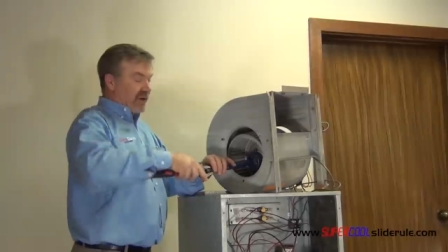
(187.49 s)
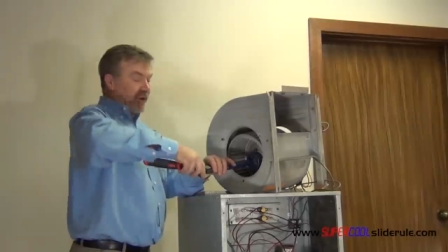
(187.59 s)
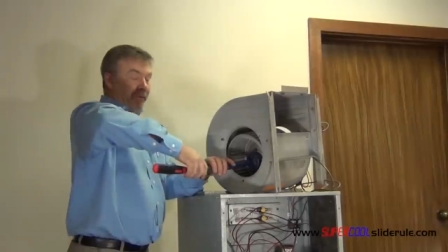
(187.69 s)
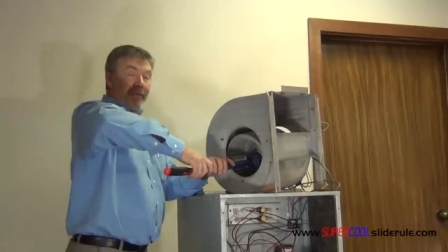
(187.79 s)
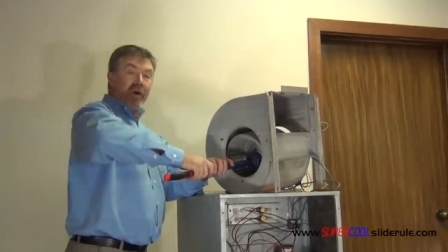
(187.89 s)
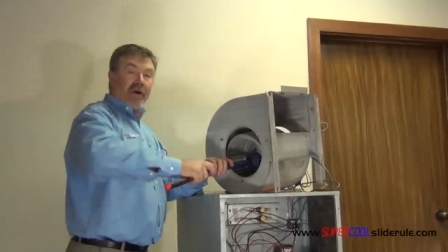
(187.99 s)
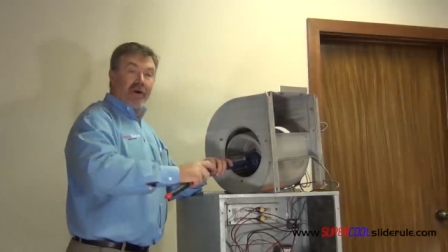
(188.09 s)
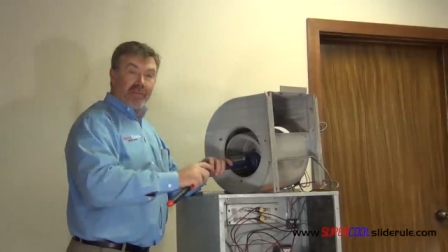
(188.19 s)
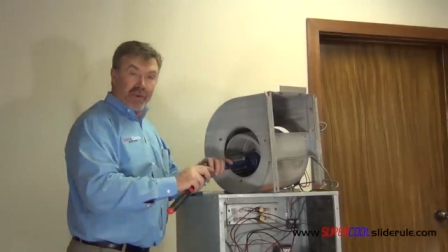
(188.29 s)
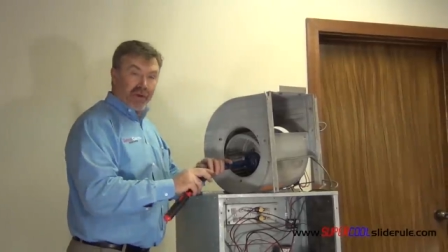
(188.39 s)
our,
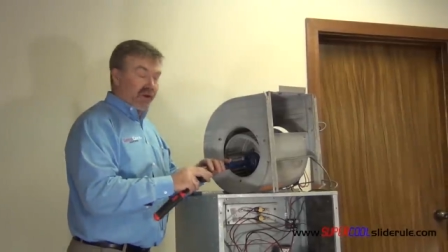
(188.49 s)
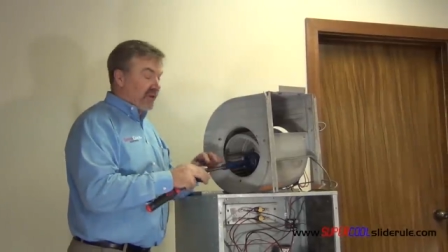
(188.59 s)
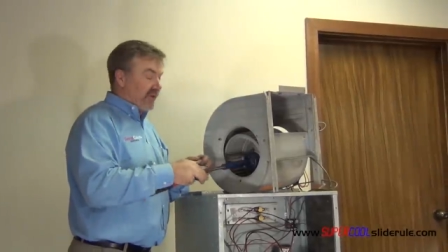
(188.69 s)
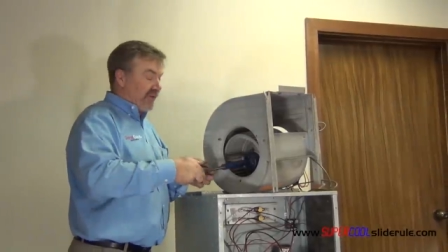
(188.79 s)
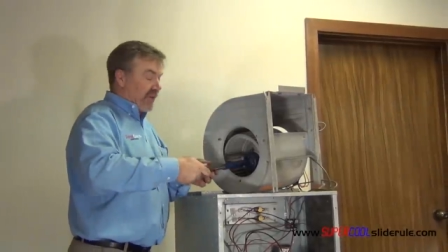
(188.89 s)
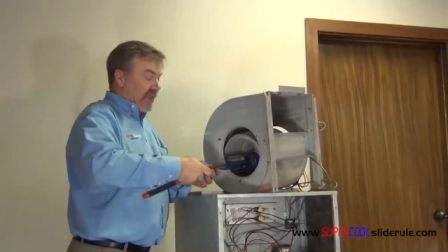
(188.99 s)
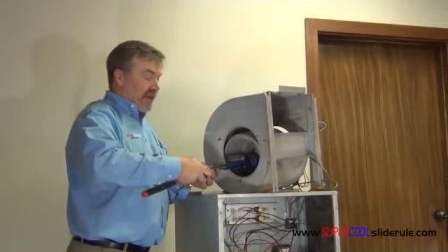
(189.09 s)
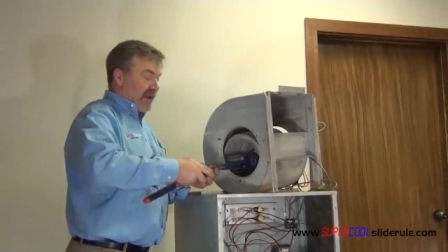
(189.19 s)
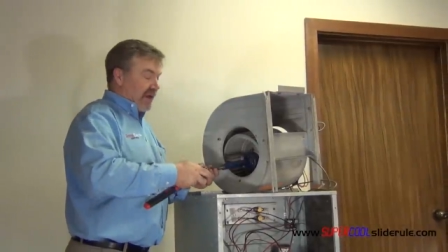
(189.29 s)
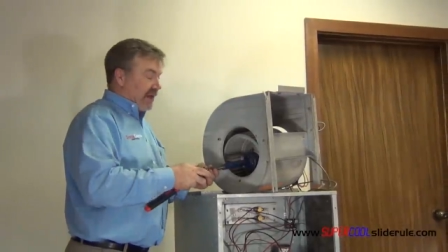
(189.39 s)
our puller,
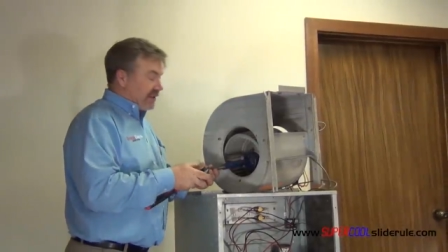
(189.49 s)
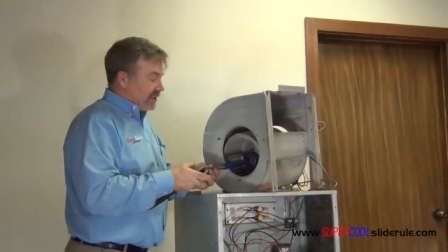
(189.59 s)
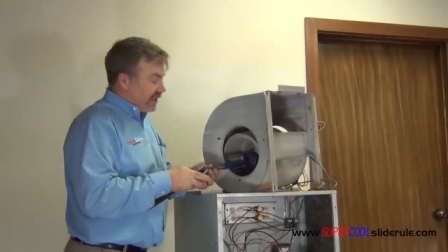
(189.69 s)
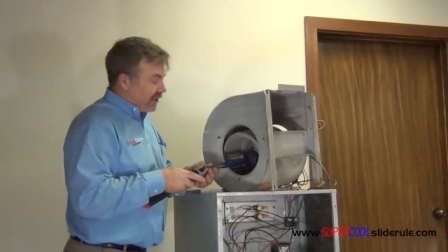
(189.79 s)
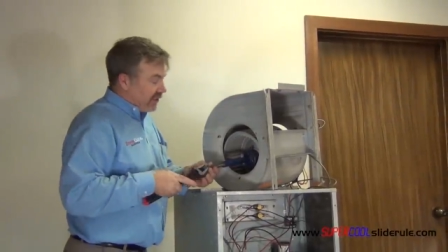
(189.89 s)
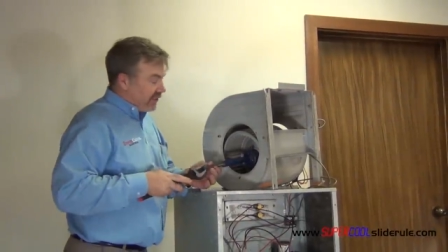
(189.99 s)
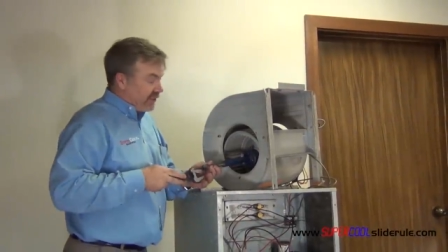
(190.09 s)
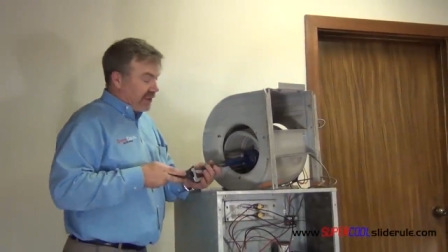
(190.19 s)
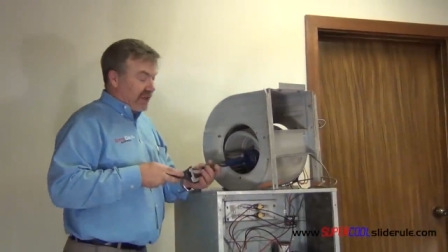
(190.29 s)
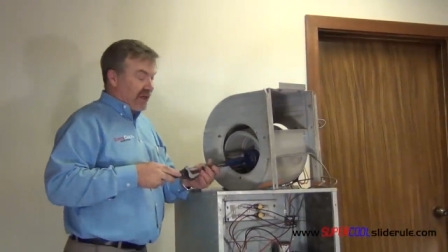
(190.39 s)
until
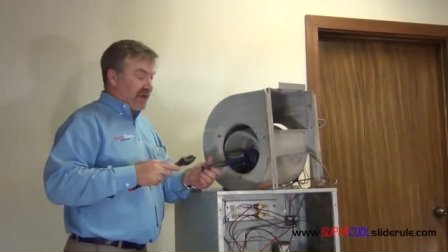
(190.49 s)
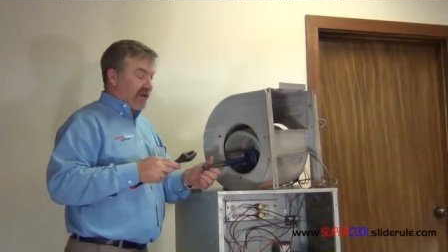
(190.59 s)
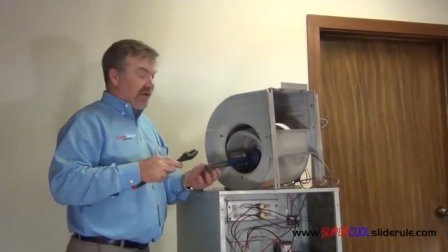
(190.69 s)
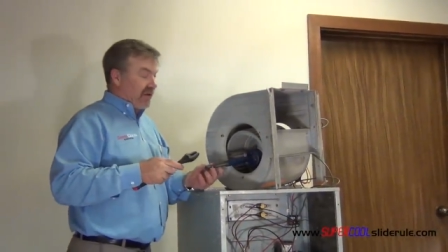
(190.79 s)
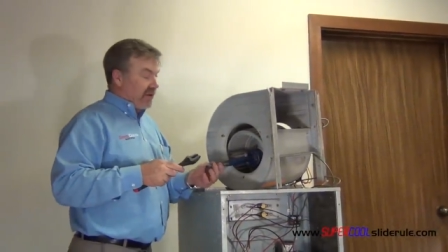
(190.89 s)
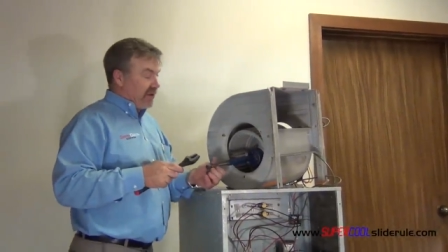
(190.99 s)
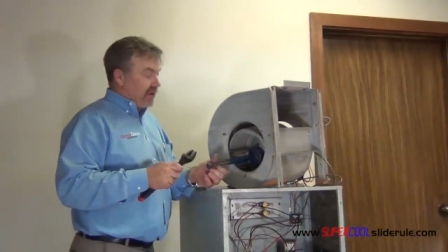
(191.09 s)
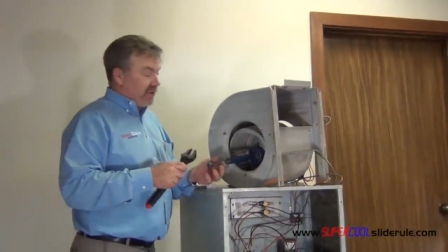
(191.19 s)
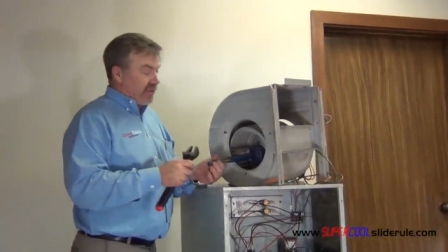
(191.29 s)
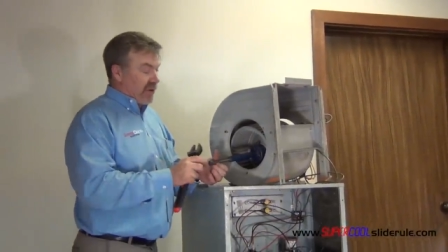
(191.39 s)
the uh,
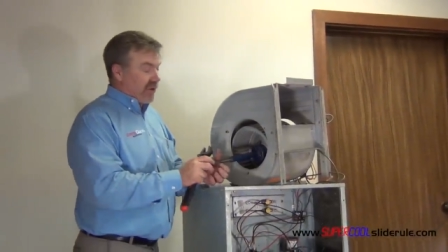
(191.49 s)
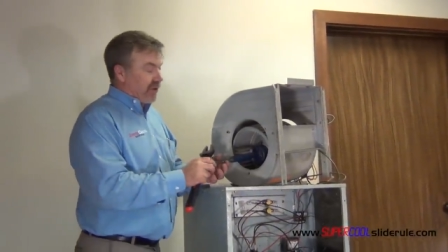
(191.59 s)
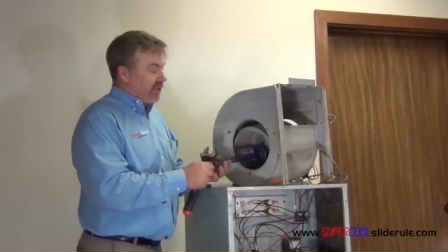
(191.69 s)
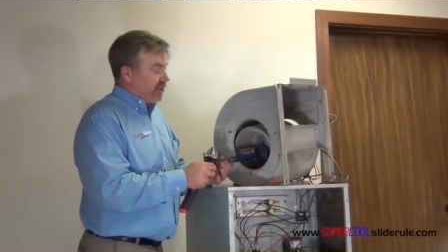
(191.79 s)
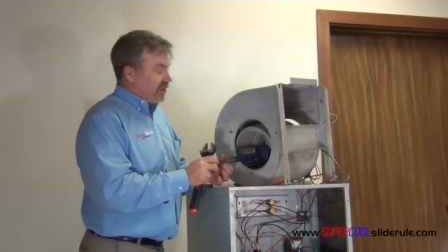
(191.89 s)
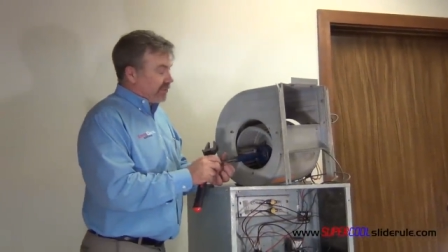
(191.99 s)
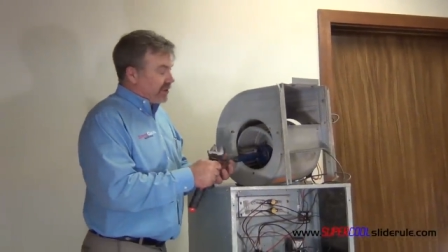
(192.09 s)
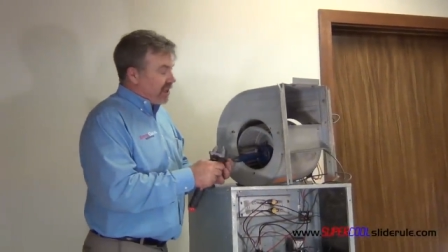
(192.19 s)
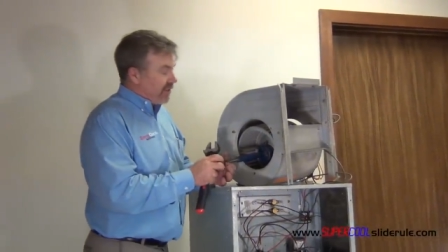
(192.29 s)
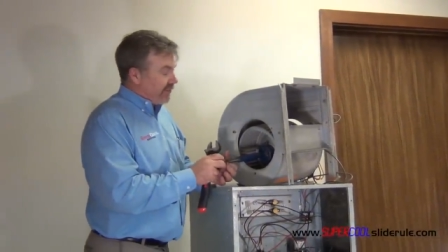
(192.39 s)
motor comes
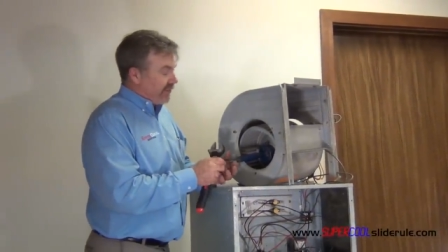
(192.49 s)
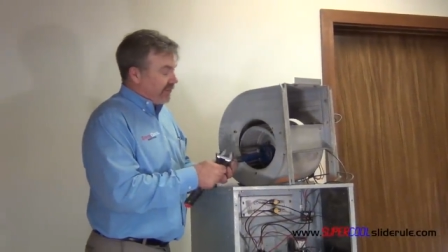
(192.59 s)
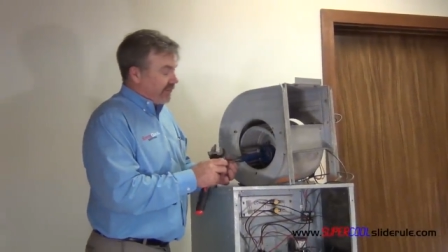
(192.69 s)
off.